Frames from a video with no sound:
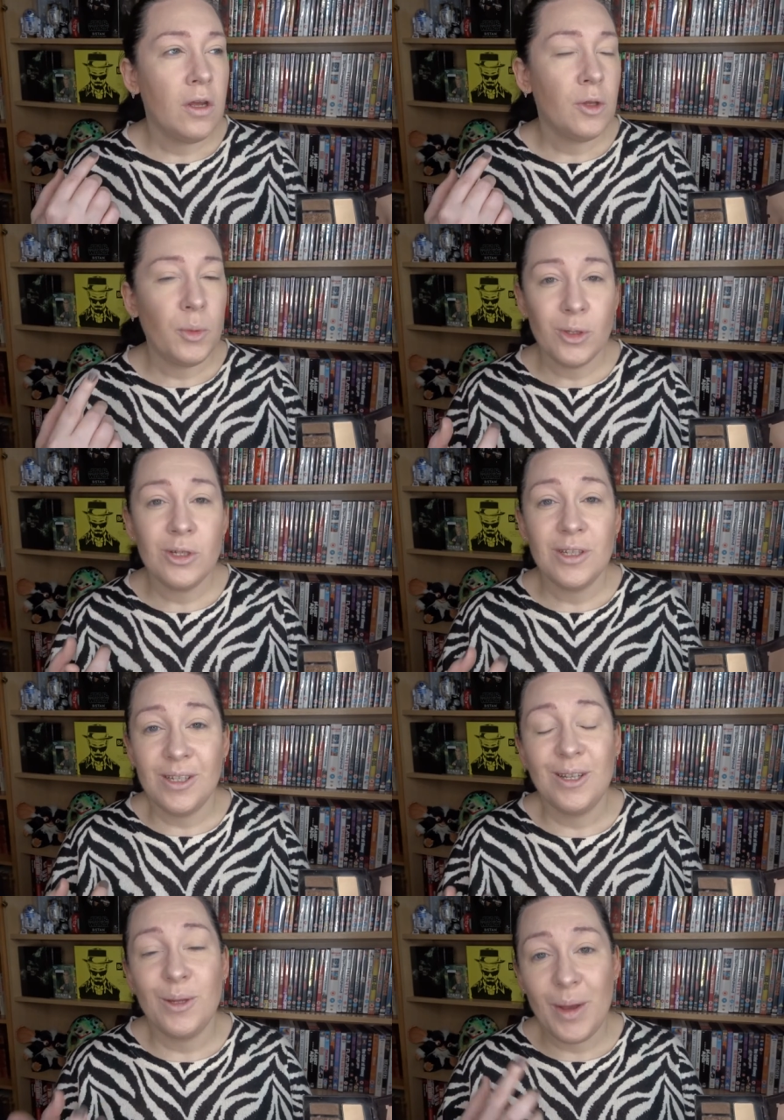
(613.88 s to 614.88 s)
the person that
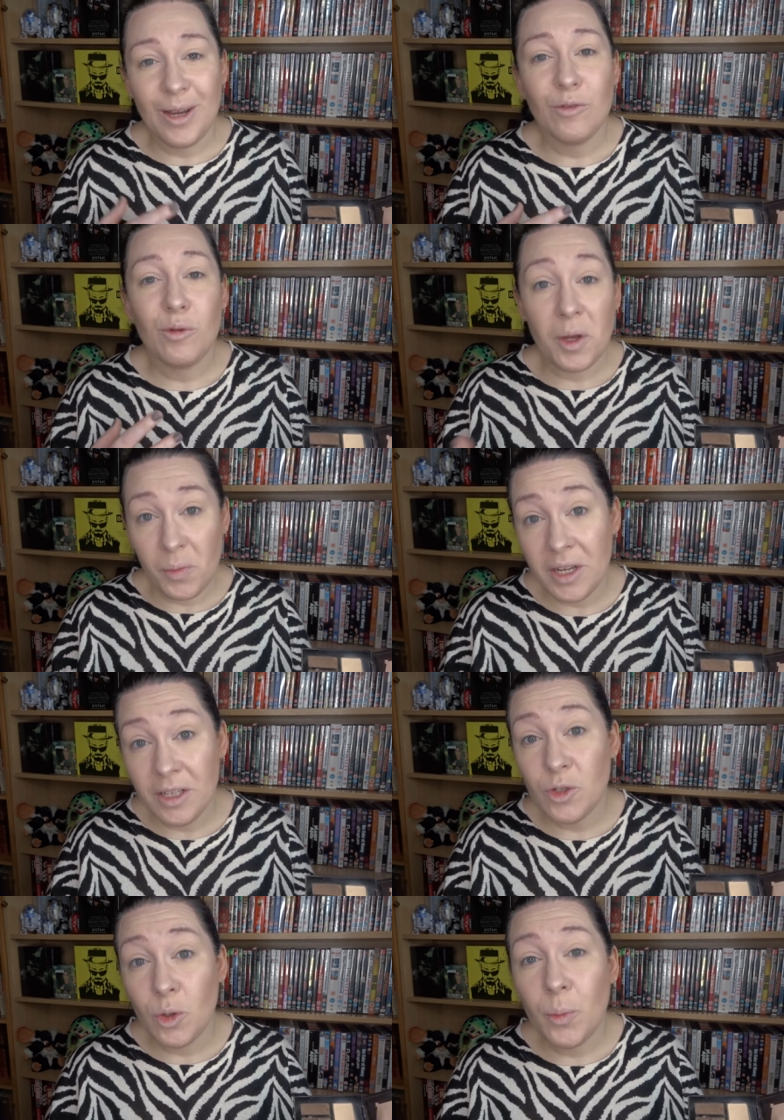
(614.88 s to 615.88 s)
did the makeup for my
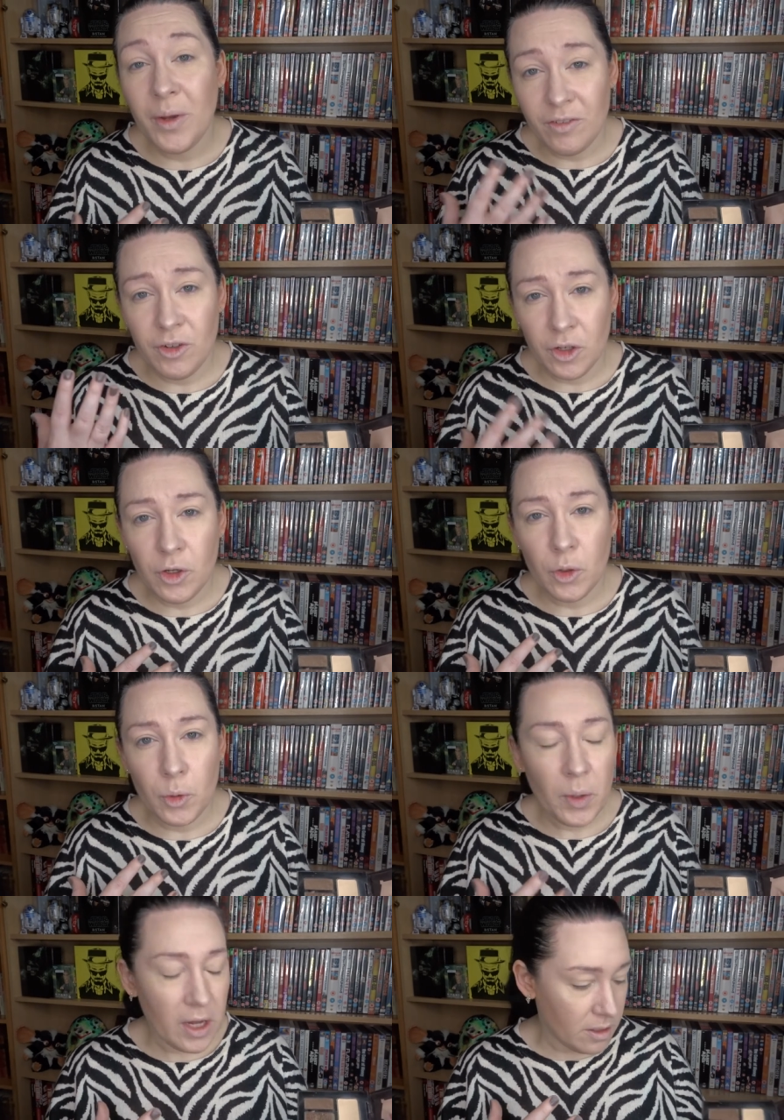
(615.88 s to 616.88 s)
wedding told me I've got a
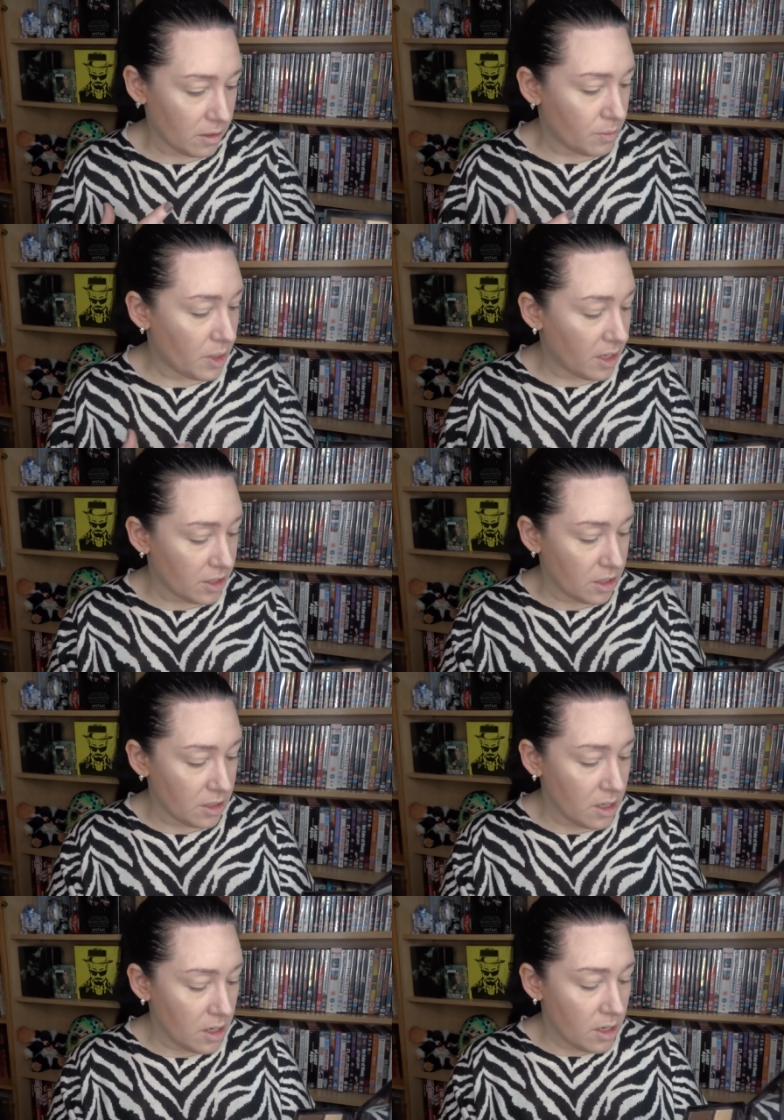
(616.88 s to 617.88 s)
cool palette
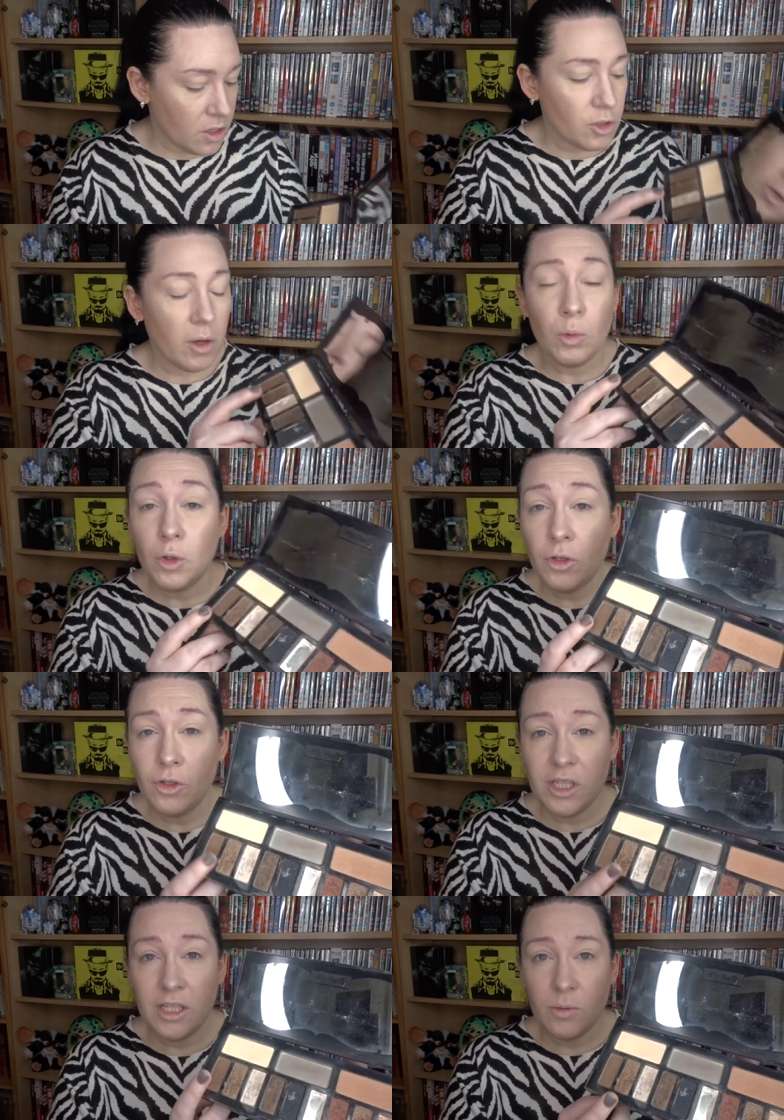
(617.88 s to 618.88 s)
complexion. So I will
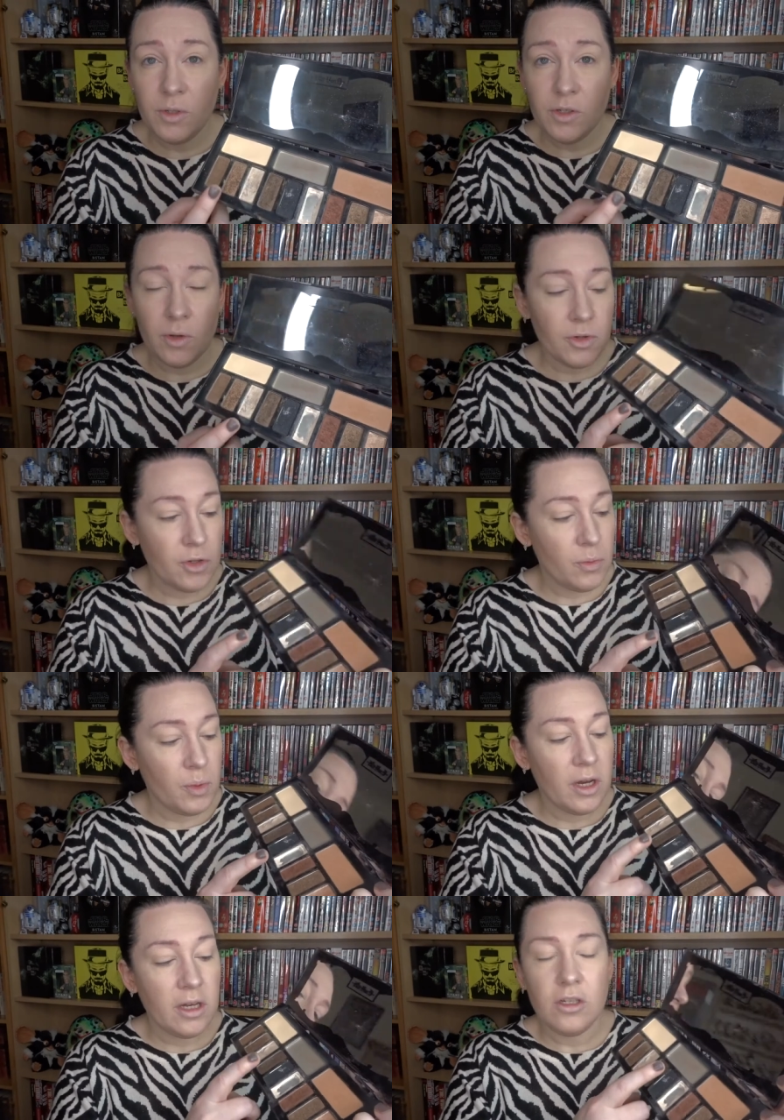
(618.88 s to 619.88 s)
use these ones also,
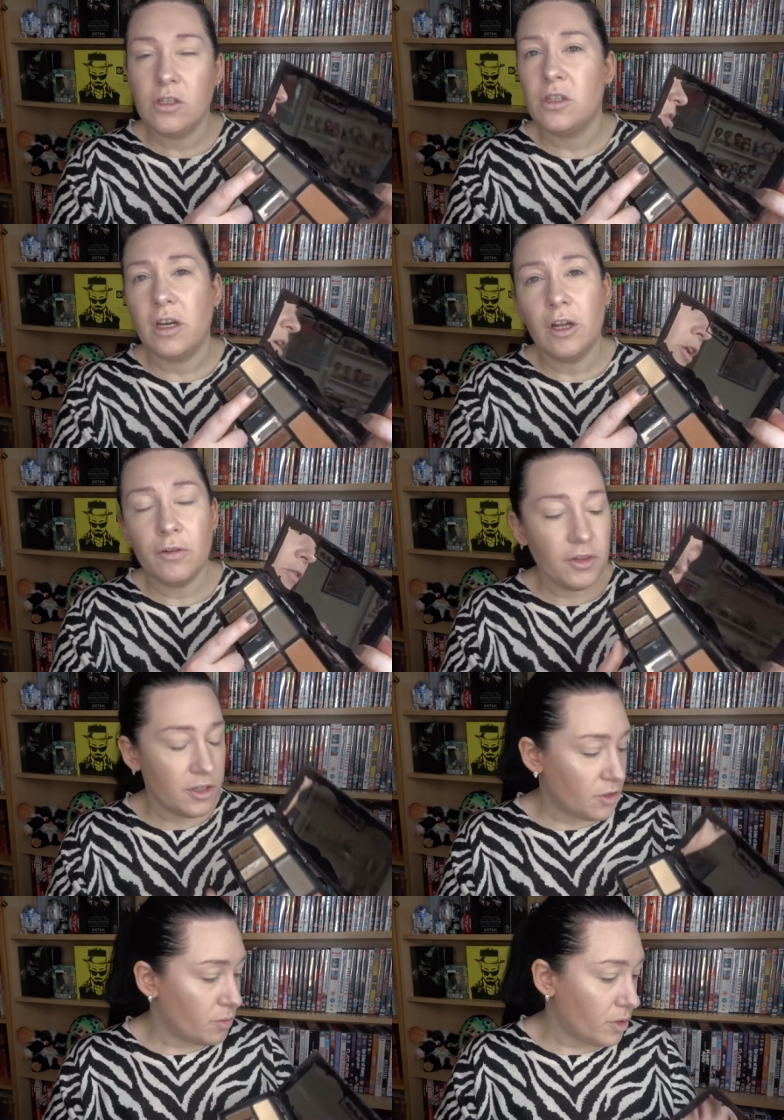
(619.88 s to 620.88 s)
but I love
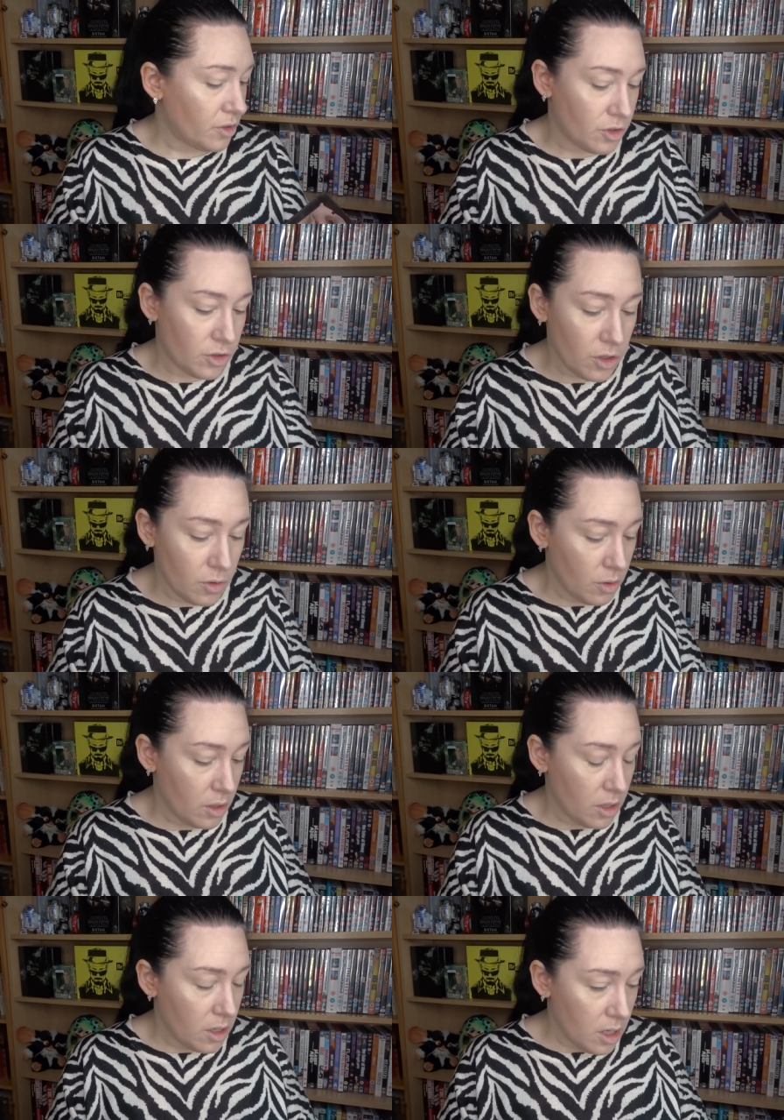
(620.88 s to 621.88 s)
this so much. So
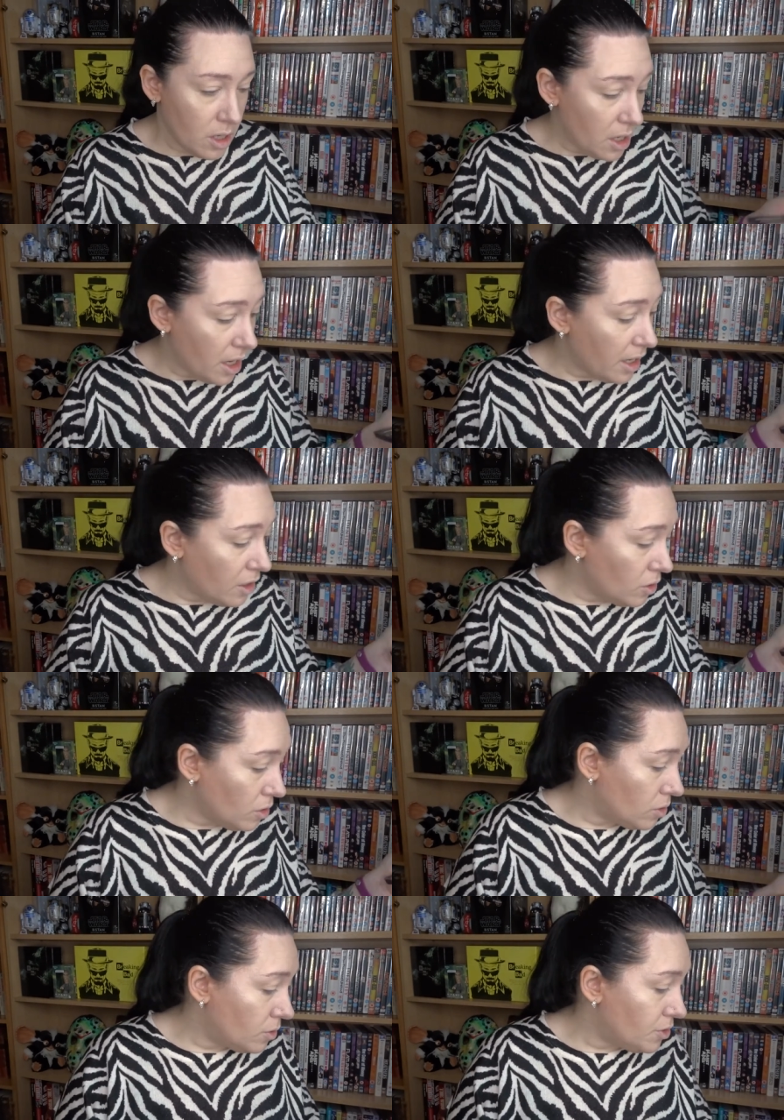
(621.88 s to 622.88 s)
I
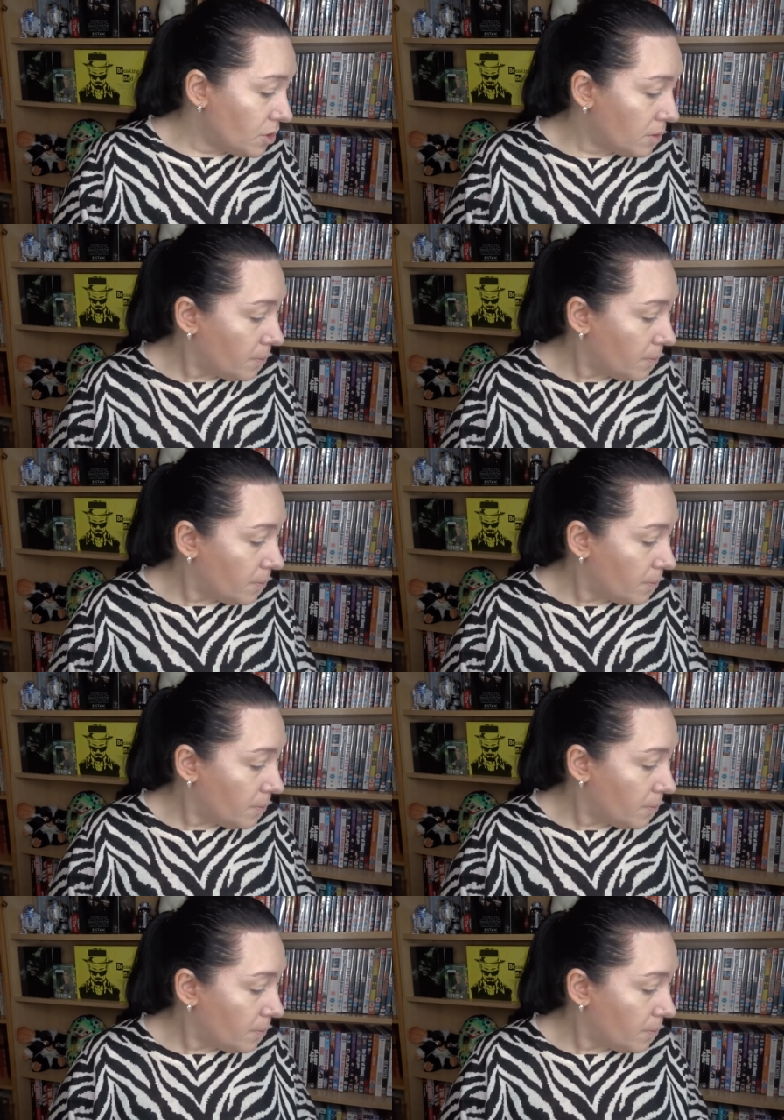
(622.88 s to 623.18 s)
googled